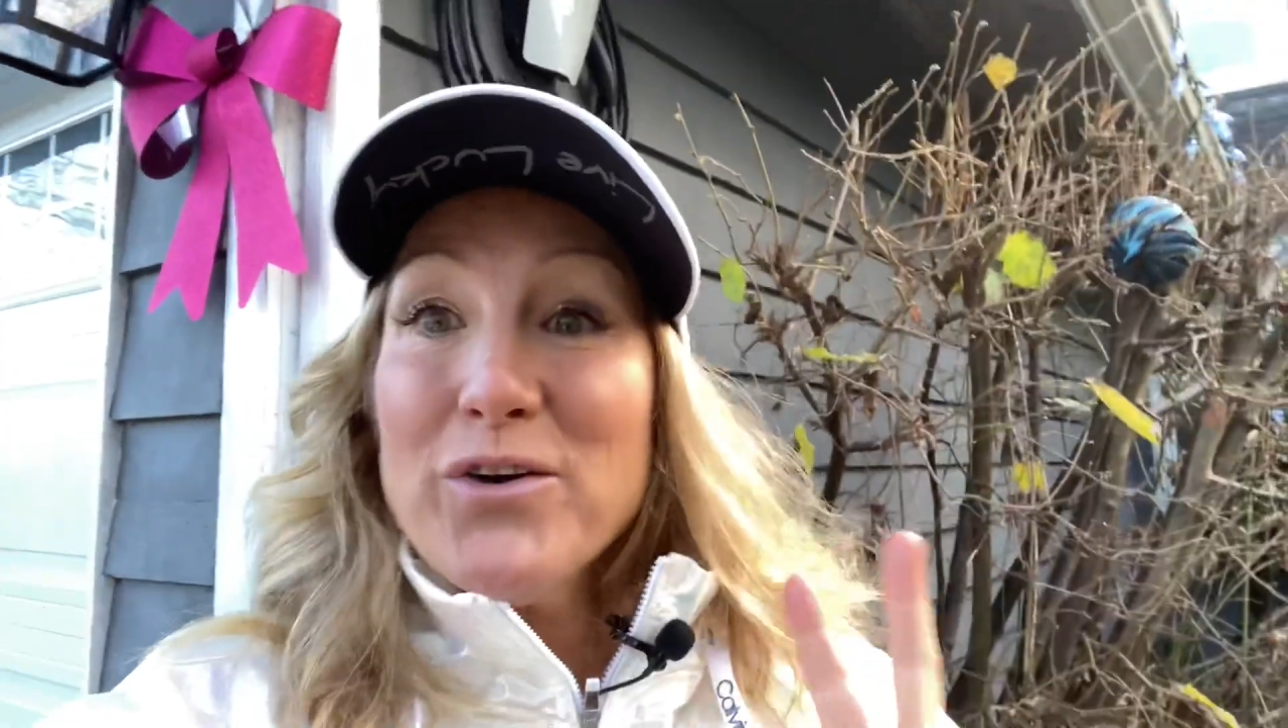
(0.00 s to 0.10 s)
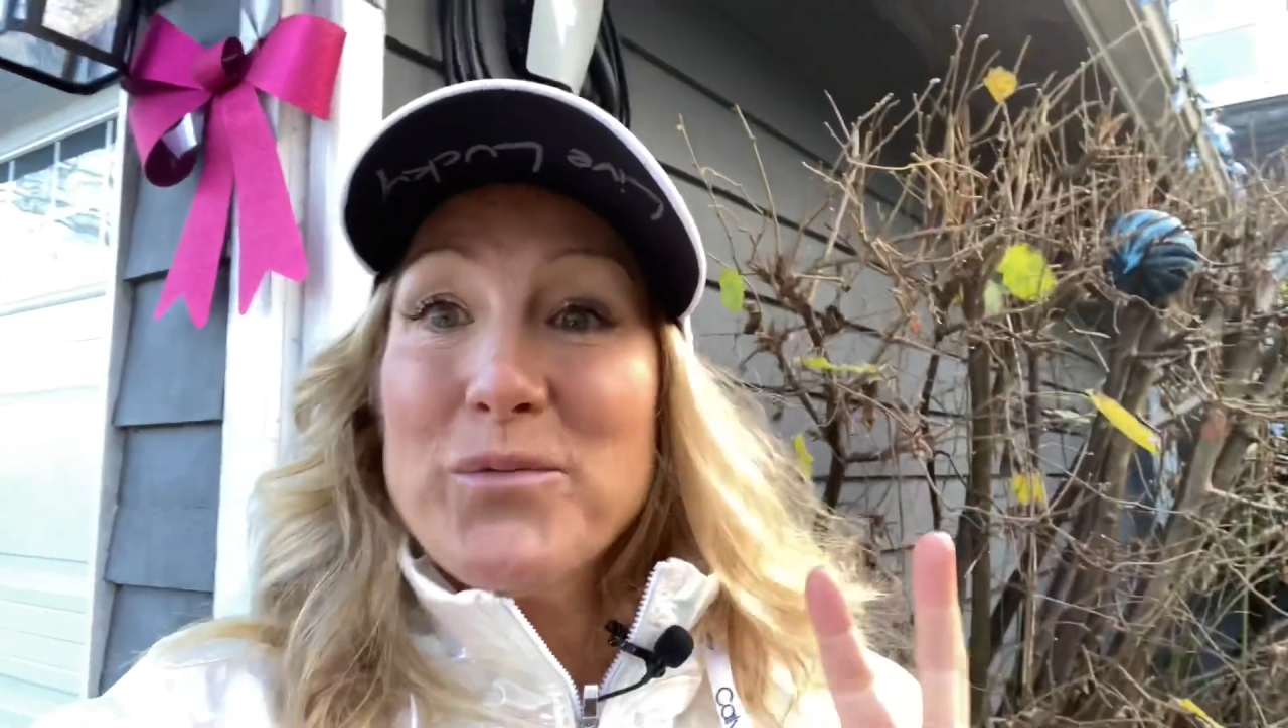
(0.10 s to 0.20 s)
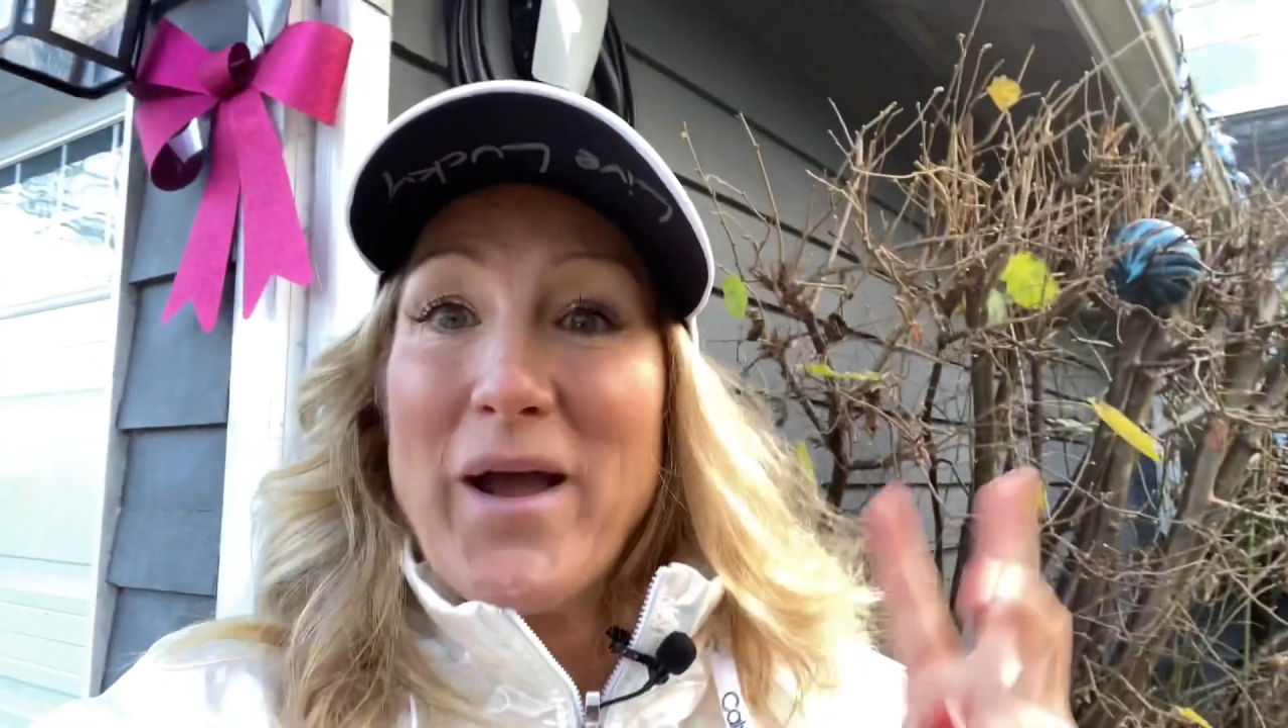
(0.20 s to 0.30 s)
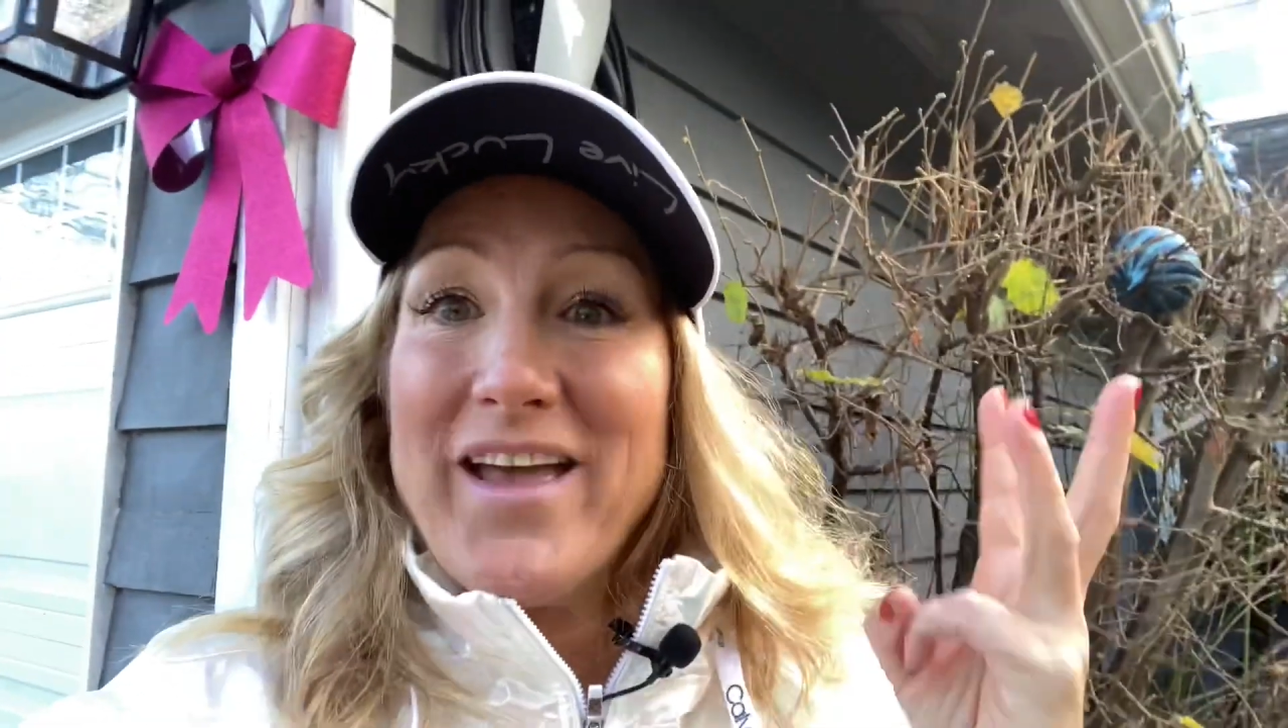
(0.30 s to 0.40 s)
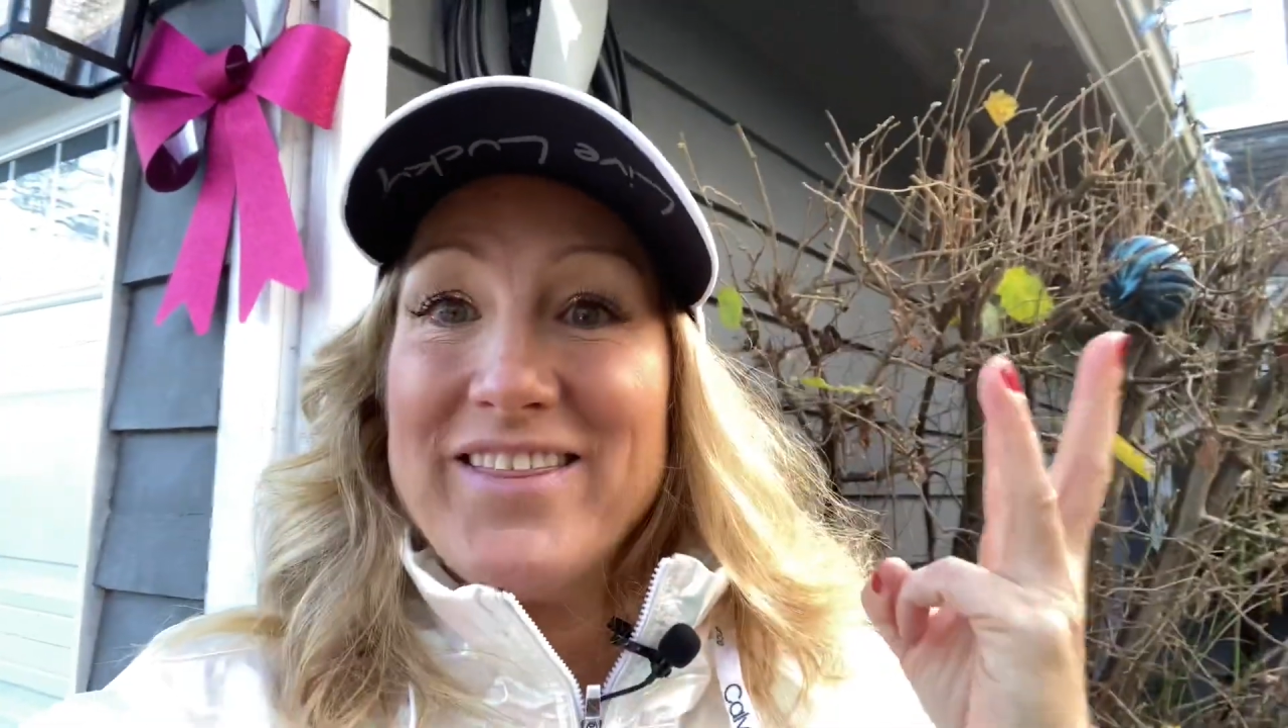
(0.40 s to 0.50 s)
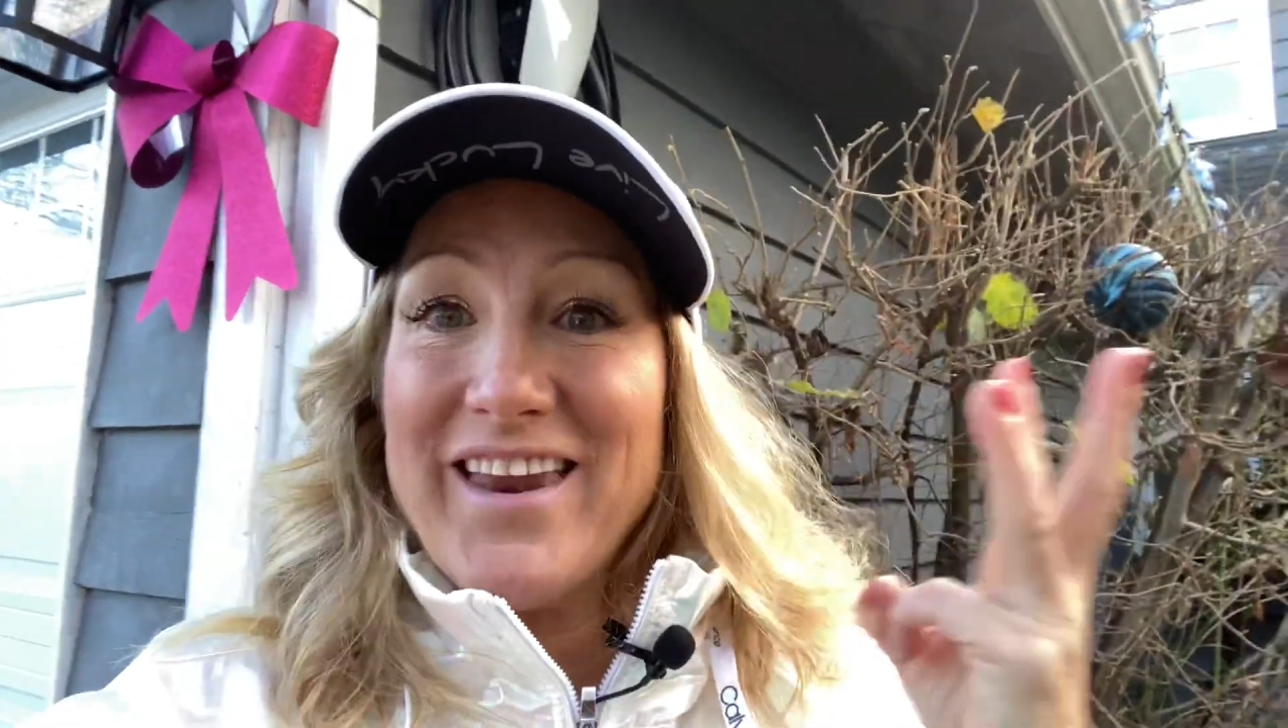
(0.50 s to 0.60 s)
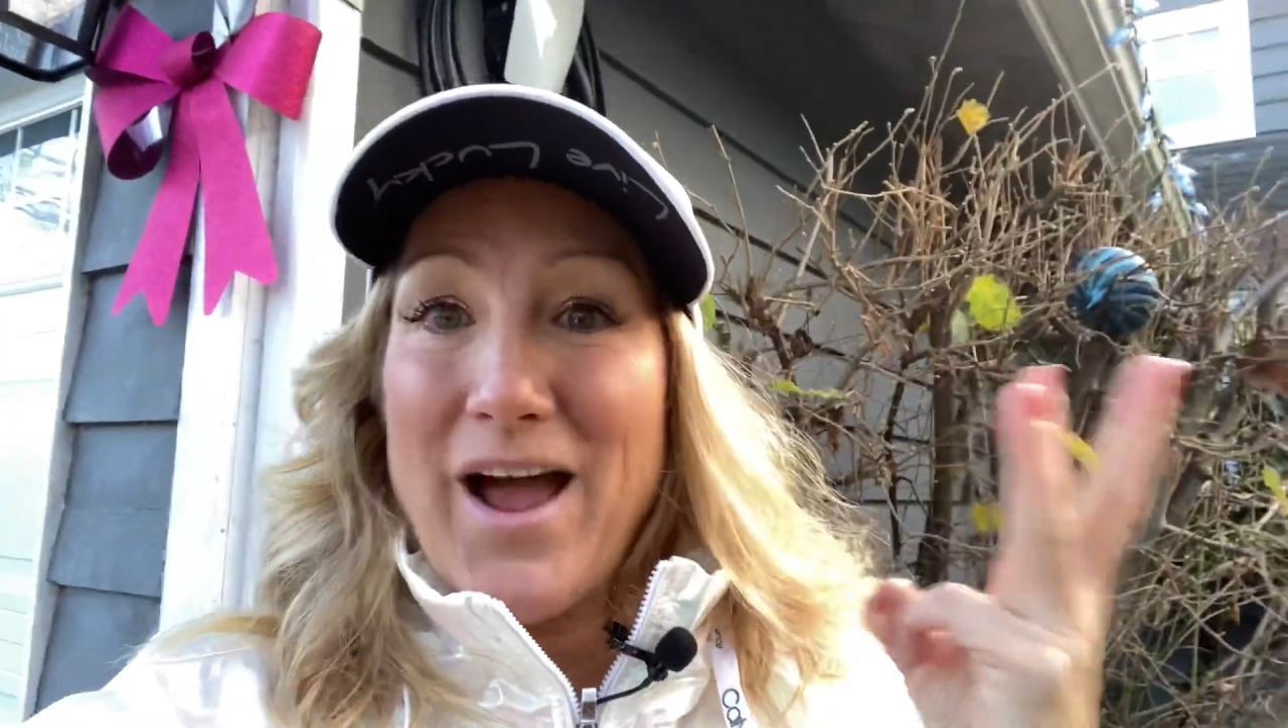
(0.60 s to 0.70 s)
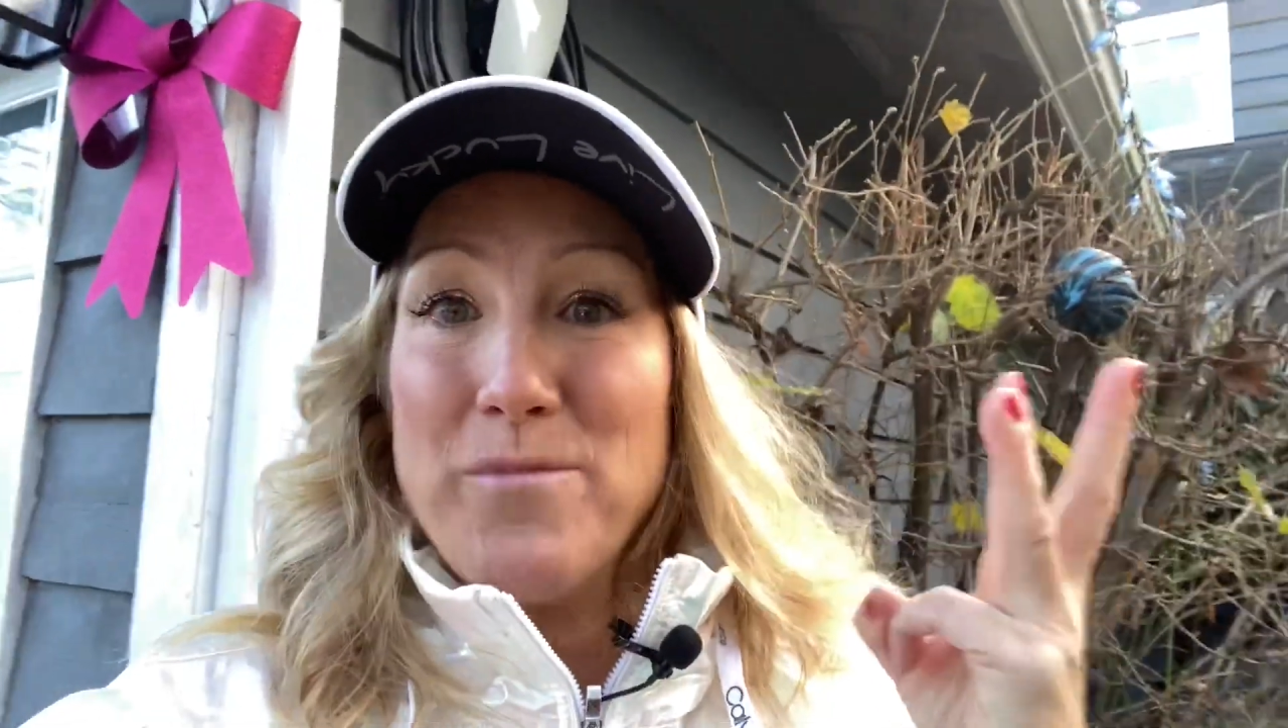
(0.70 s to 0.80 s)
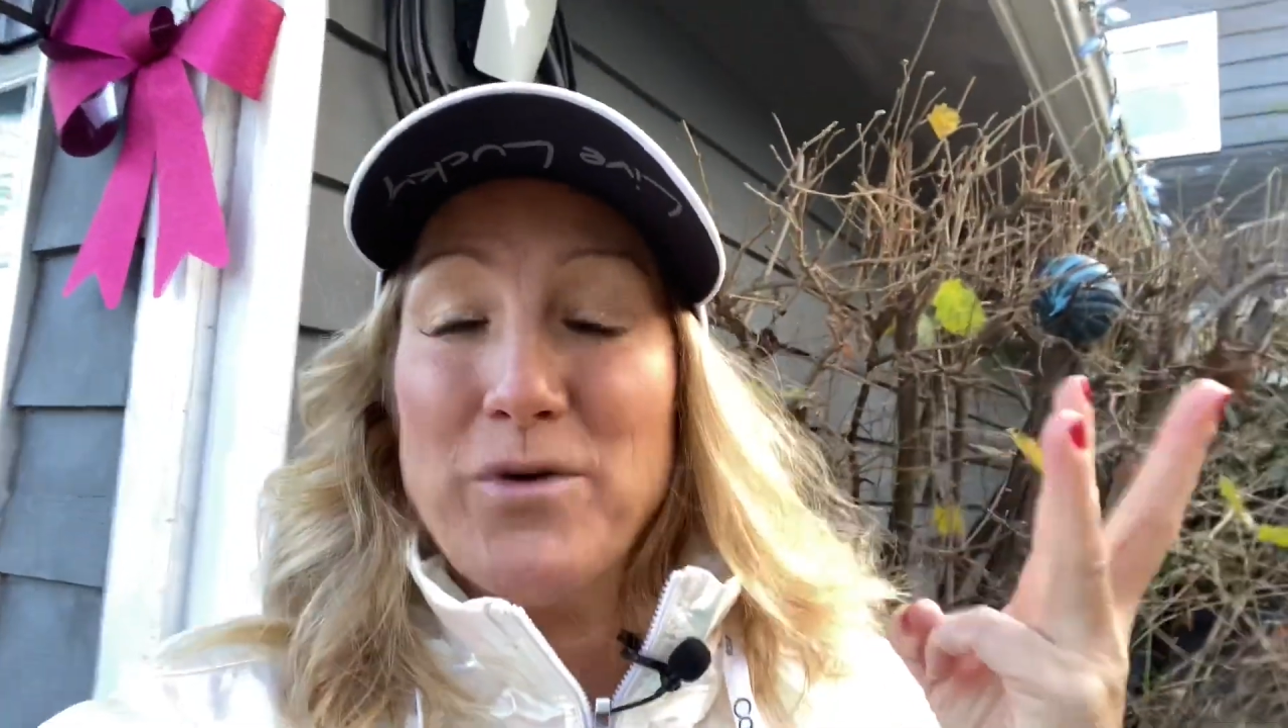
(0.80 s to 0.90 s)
way that I'm